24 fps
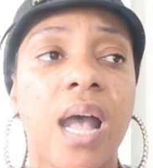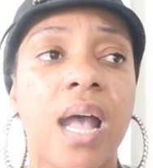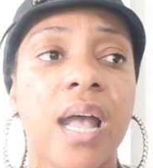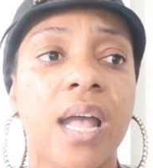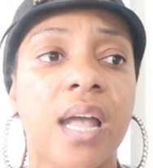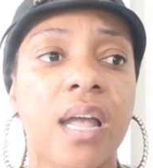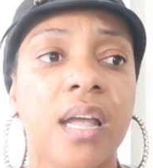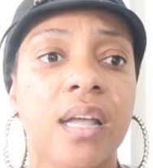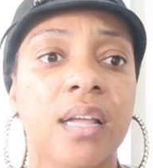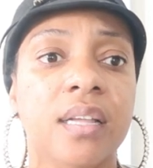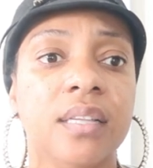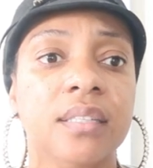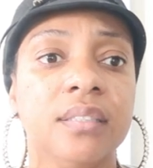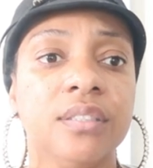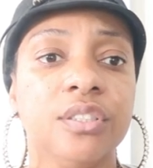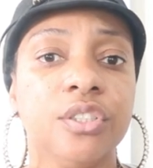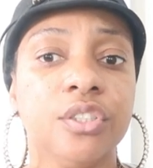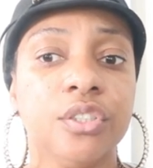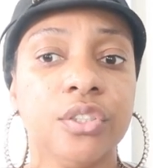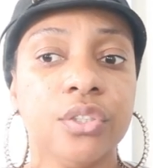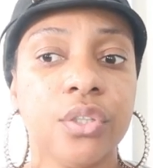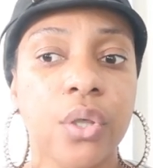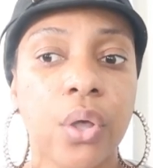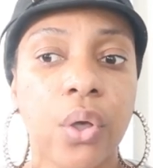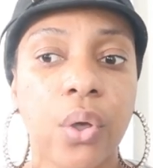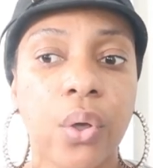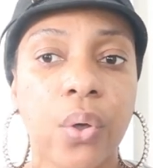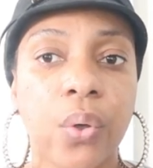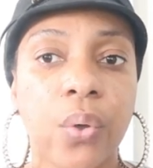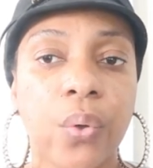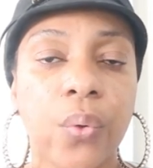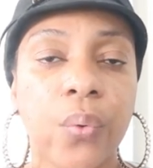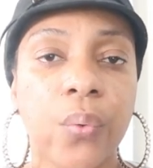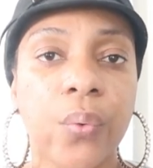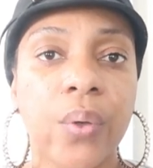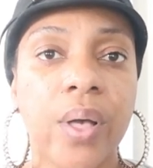And
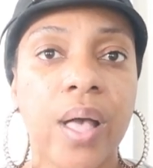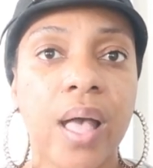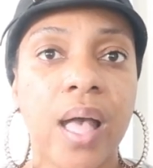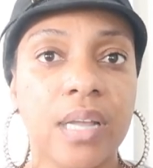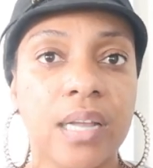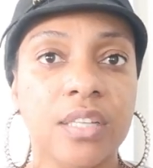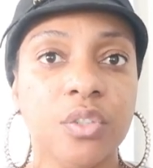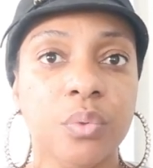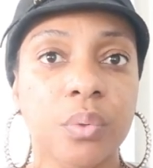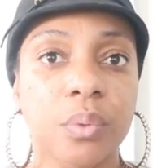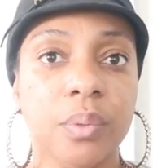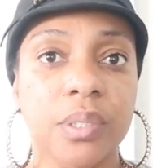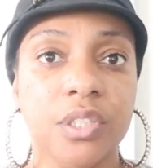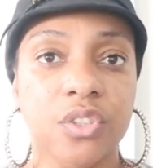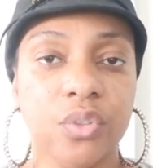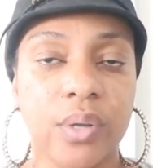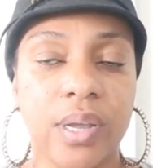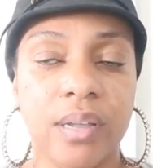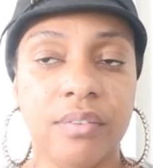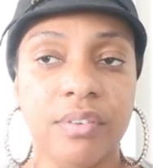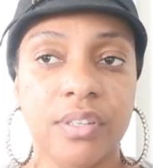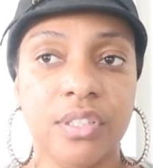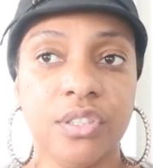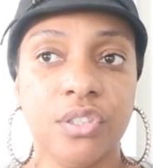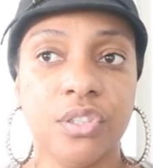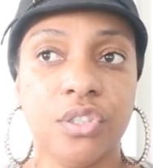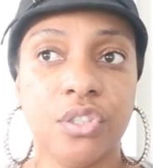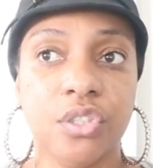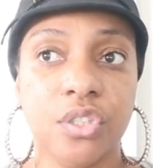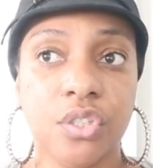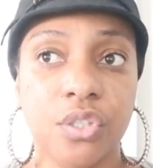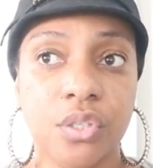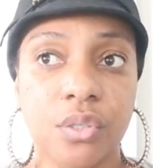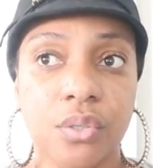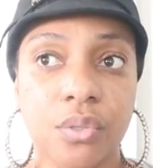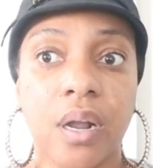so as we were driving
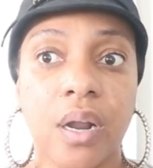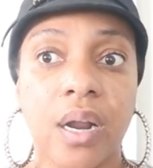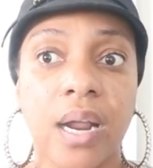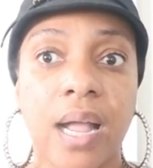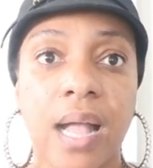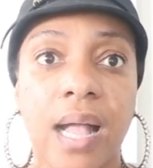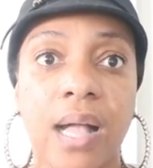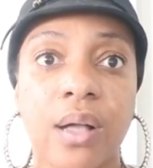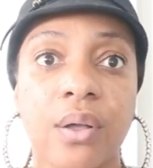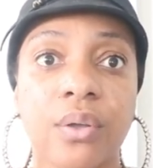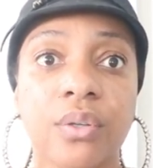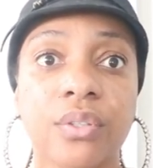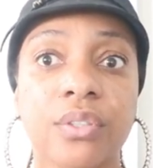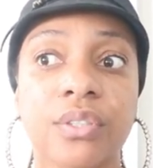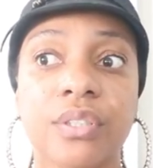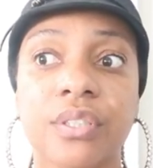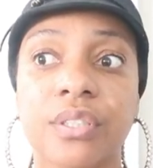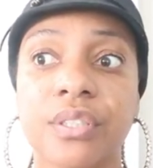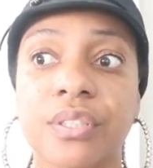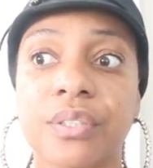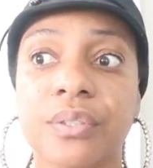to our house,